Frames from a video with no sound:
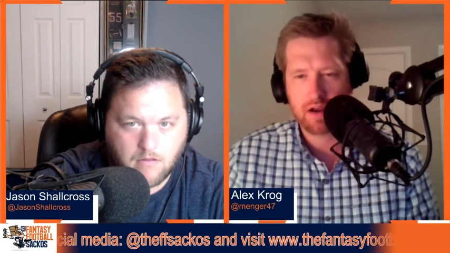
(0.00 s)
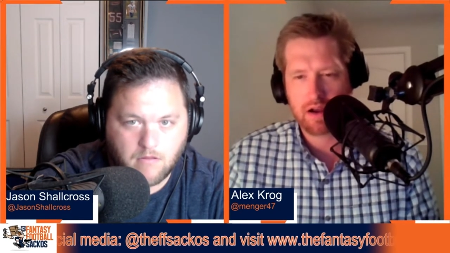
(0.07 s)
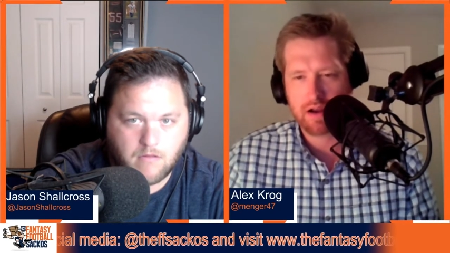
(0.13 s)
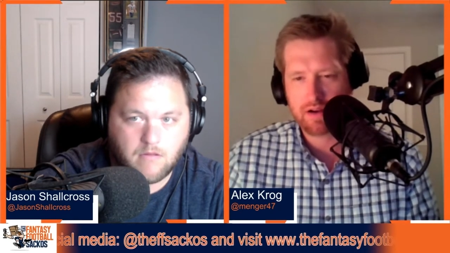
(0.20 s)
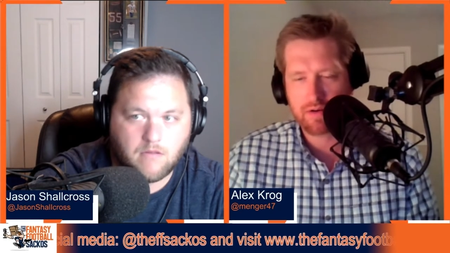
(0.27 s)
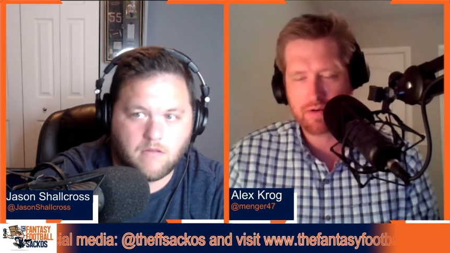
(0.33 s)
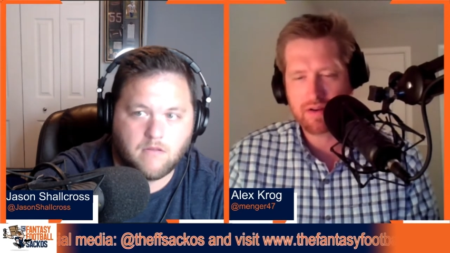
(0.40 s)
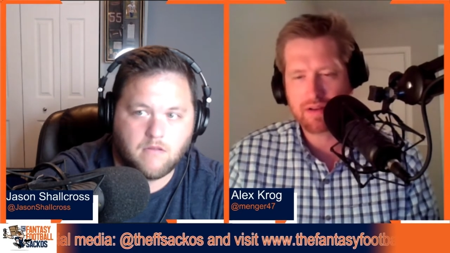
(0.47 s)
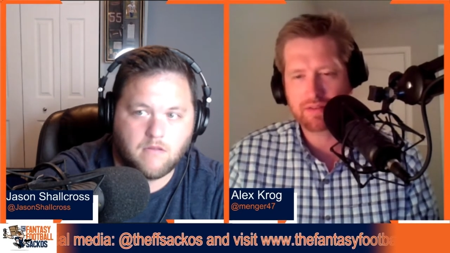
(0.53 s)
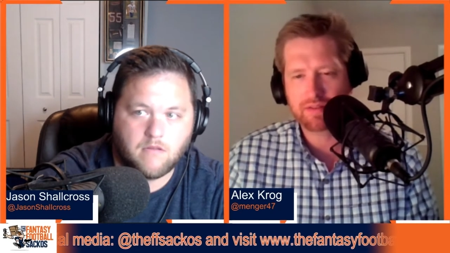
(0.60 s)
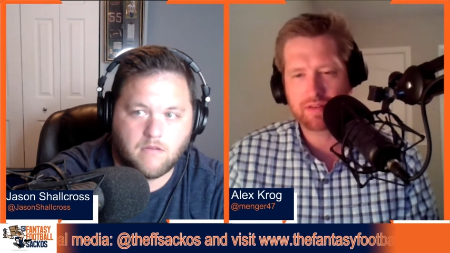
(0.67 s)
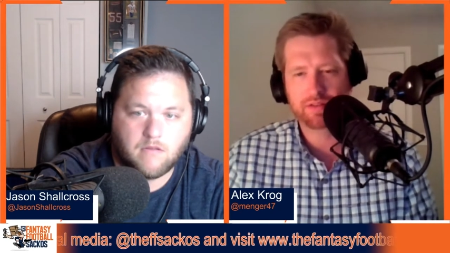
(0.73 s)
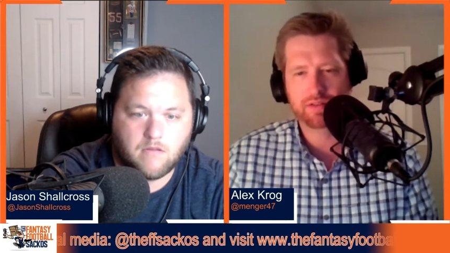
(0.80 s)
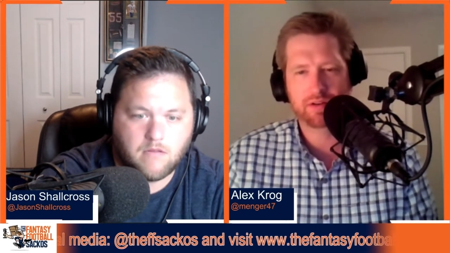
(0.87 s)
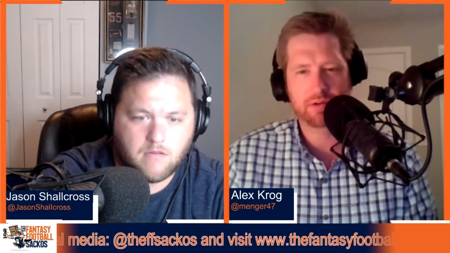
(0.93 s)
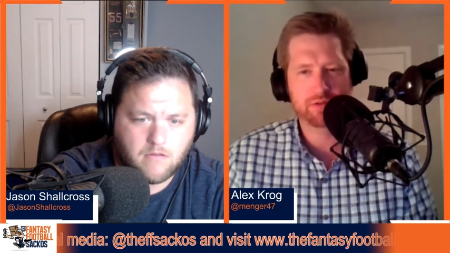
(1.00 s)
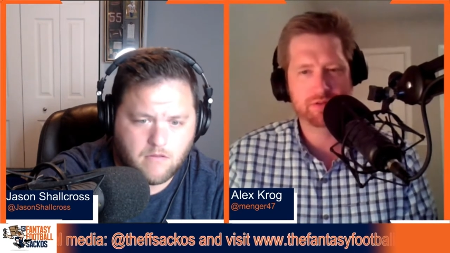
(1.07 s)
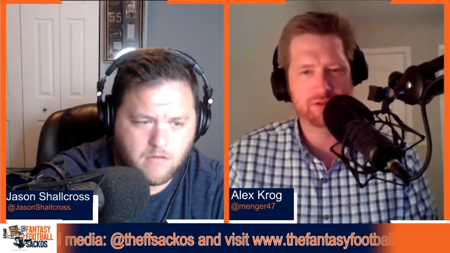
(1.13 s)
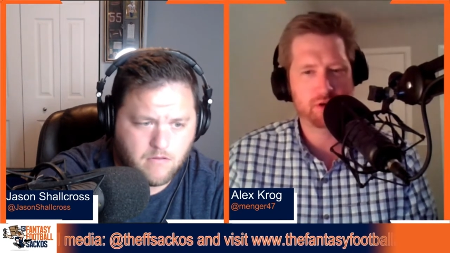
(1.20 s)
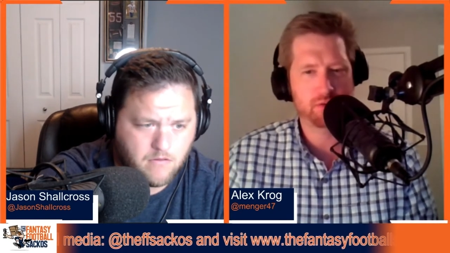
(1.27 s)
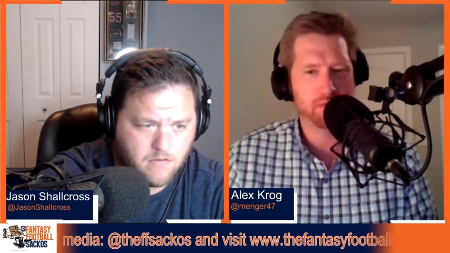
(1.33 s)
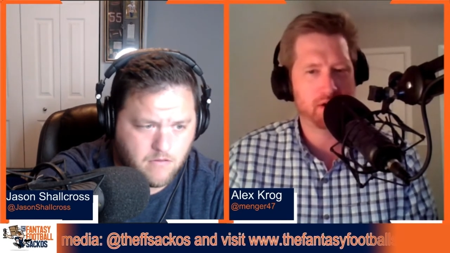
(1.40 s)
Speaker 1: I know he has history with
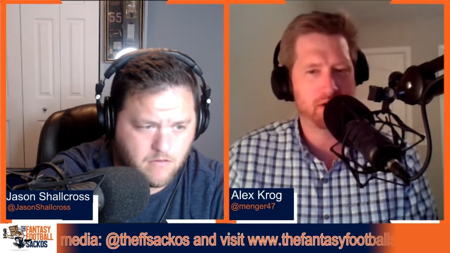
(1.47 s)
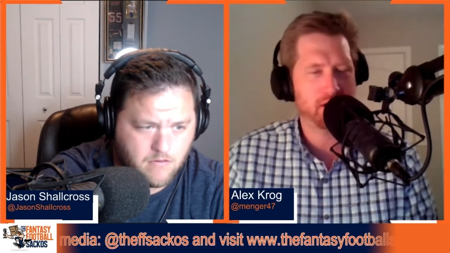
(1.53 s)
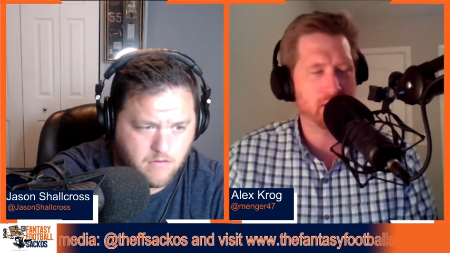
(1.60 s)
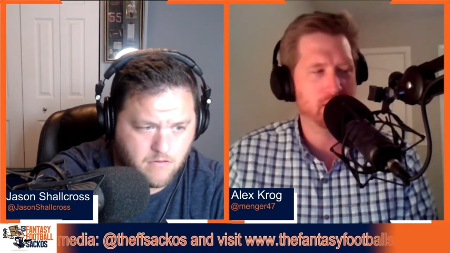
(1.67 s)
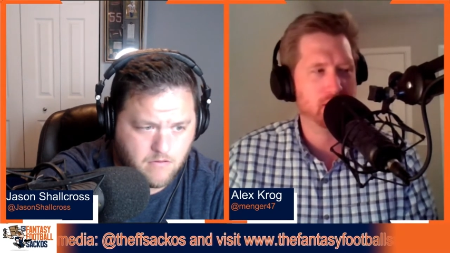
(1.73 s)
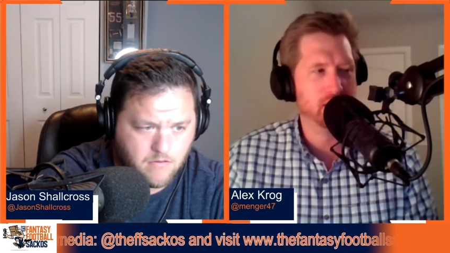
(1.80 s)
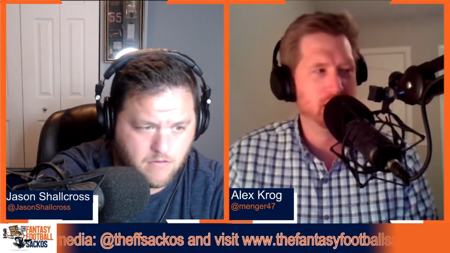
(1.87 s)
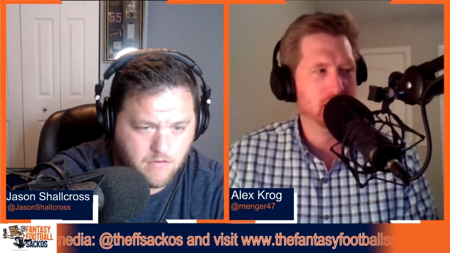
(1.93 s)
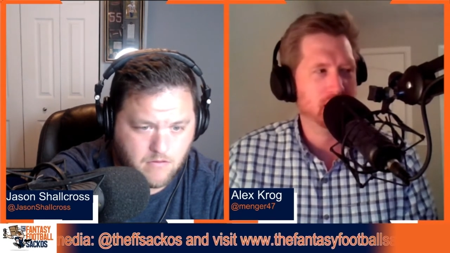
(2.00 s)
Joe Burrow,